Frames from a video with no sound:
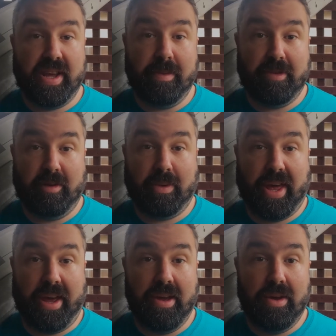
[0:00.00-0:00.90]
comes into
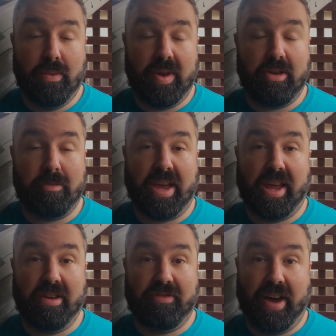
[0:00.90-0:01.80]
play when you're
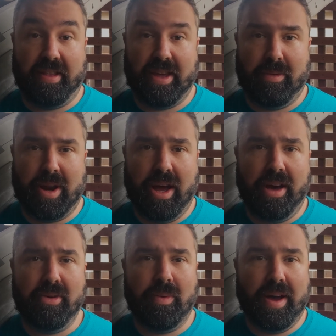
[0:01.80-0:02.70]
making a fight that would
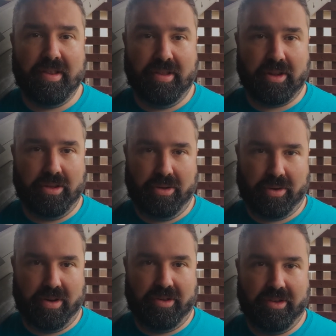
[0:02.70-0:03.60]
otherwise look
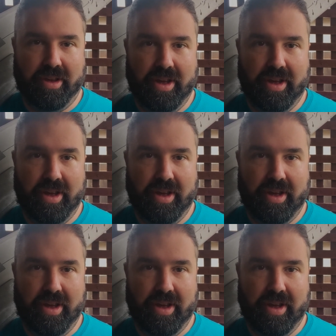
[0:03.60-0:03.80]
ludicrous.